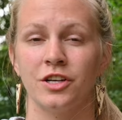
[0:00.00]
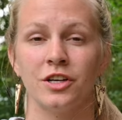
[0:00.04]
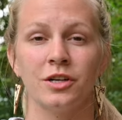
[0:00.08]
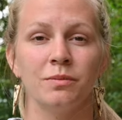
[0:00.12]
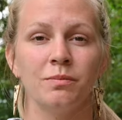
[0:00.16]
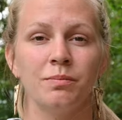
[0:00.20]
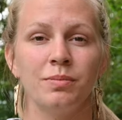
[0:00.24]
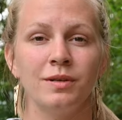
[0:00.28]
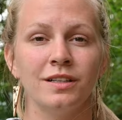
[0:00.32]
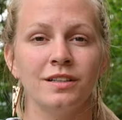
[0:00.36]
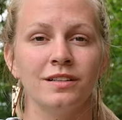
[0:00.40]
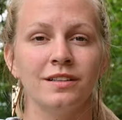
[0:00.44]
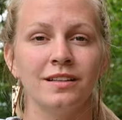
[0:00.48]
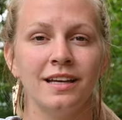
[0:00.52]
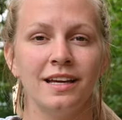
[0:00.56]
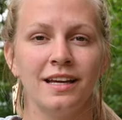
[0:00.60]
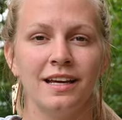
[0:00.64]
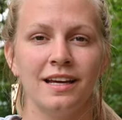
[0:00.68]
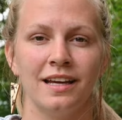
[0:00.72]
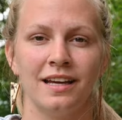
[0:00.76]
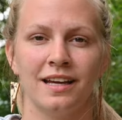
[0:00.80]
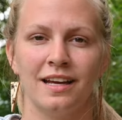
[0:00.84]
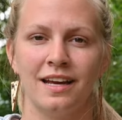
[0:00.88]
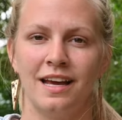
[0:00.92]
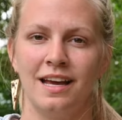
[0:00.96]
yurt
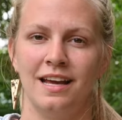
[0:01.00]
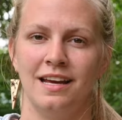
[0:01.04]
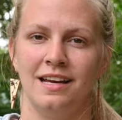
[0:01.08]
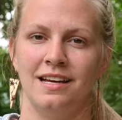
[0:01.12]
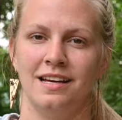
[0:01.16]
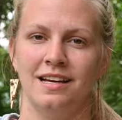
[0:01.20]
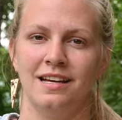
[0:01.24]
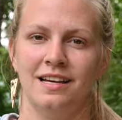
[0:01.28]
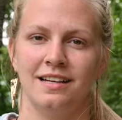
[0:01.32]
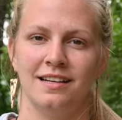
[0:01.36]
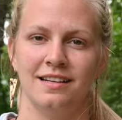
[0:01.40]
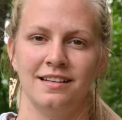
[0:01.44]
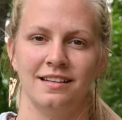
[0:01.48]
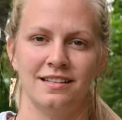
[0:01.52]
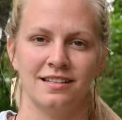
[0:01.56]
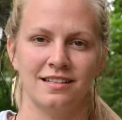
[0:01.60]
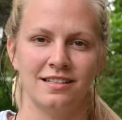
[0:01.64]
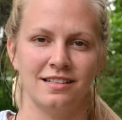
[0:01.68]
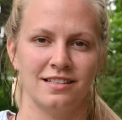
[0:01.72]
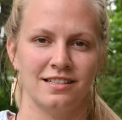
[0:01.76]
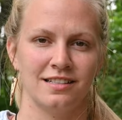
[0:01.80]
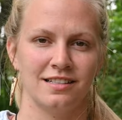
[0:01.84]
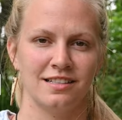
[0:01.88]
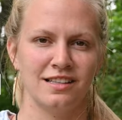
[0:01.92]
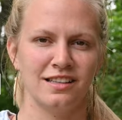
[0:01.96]
building, and
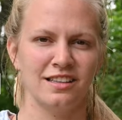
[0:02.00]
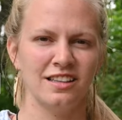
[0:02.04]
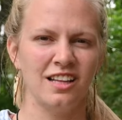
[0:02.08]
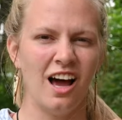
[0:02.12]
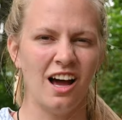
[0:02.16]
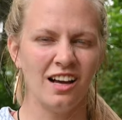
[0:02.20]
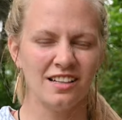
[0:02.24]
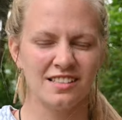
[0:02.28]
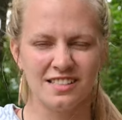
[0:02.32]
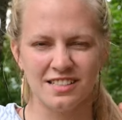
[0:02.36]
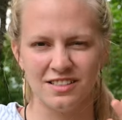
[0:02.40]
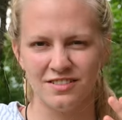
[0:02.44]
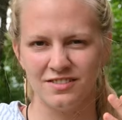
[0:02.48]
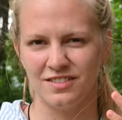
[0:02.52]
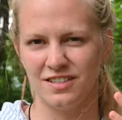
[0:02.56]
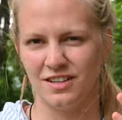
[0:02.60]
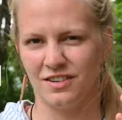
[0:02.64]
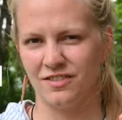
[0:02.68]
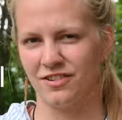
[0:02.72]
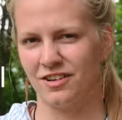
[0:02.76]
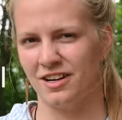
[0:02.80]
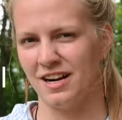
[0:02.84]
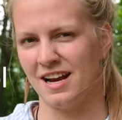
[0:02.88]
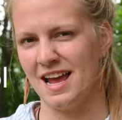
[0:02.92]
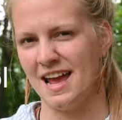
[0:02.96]
lots of
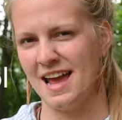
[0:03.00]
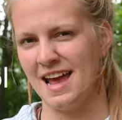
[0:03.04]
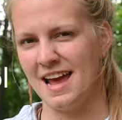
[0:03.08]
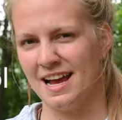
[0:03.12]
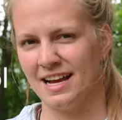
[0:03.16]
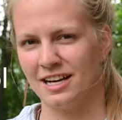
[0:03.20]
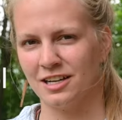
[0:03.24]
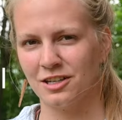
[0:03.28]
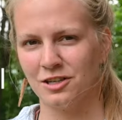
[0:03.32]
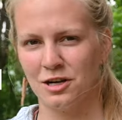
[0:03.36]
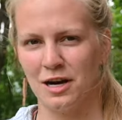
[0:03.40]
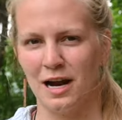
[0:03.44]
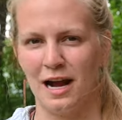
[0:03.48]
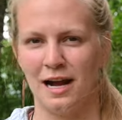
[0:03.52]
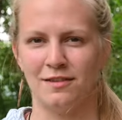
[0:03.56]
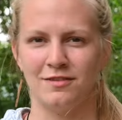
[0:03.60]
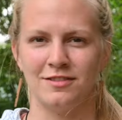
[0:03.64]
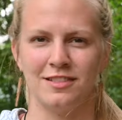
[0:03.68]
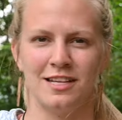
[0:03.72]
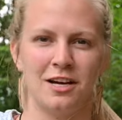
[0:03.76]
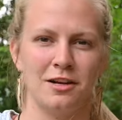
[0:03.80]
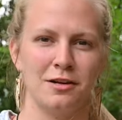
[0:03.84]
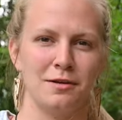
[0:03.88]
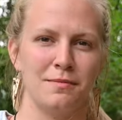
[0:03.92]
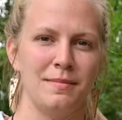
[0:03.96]
different
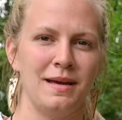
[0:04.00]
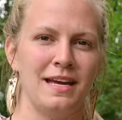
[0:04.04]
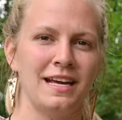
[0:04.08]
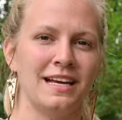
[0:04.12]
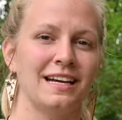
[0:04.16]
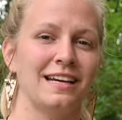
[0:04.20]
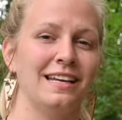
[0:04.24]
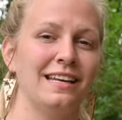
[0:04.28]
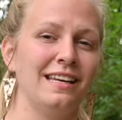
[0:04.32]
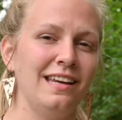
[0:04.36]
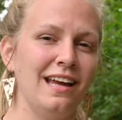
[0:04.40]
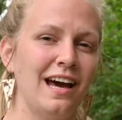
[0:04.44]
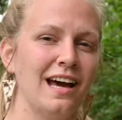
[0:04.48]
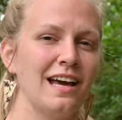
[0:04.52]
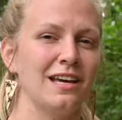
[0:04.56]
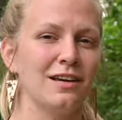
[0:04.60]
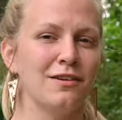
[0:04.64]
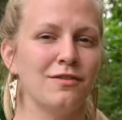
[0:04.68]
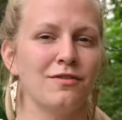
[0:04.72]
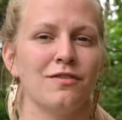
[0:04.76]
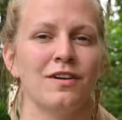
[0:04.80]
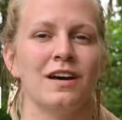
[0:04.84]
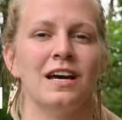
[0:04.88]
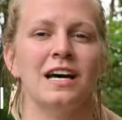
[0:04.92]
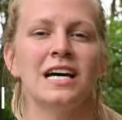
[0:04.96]
handcrafts, how to make a
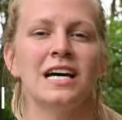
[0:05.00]
knife.